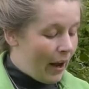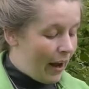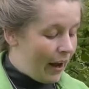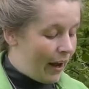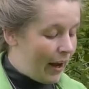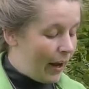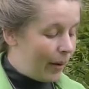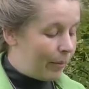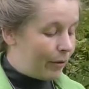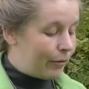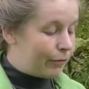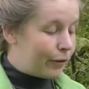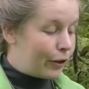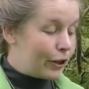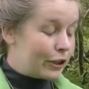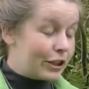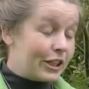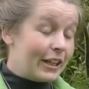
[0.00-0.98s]

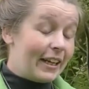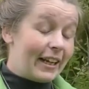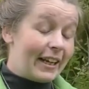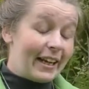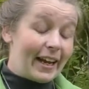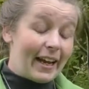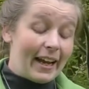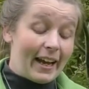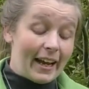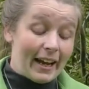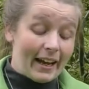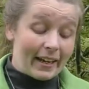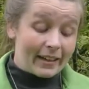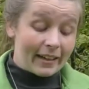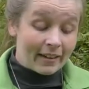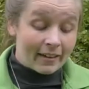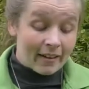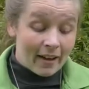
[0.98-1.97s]
Unfortunately,
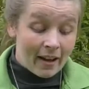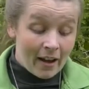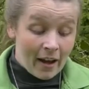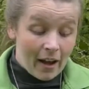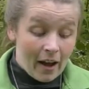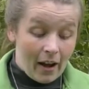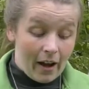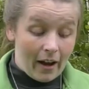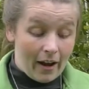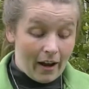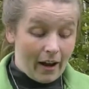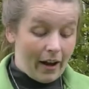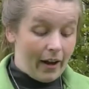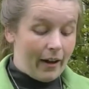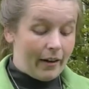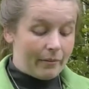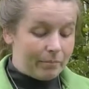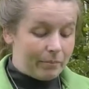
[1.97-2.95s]
in
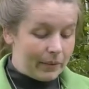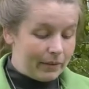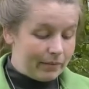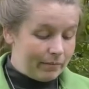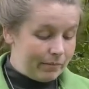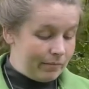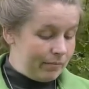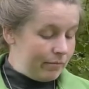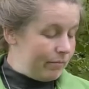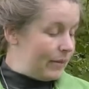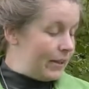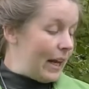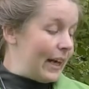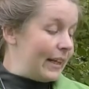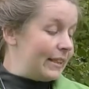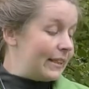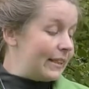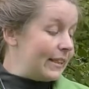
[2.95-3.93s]

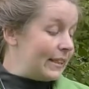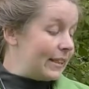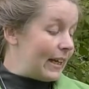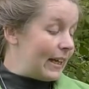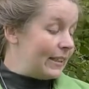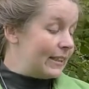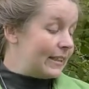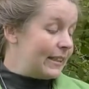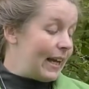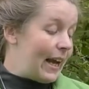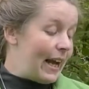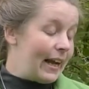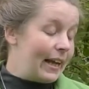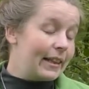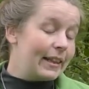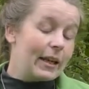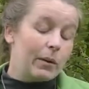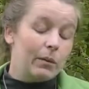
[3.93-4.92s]

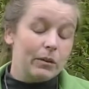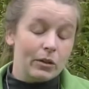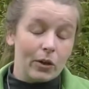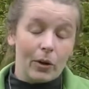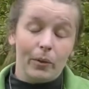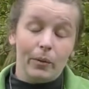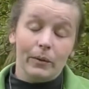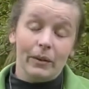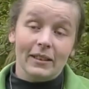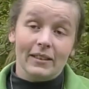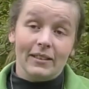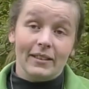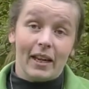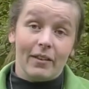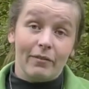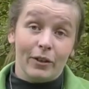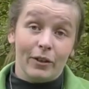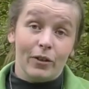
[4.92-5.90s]
1998 there was only
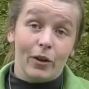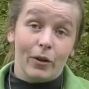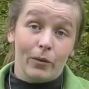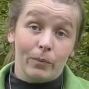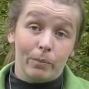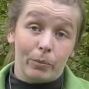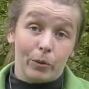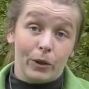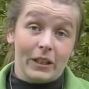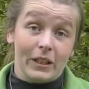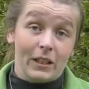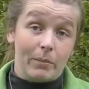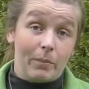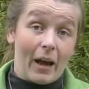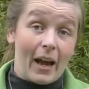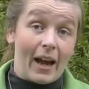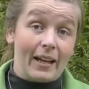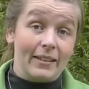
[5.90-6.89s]
7 known
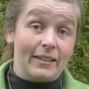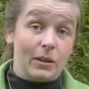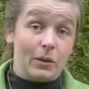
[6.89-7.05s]
breeding pairs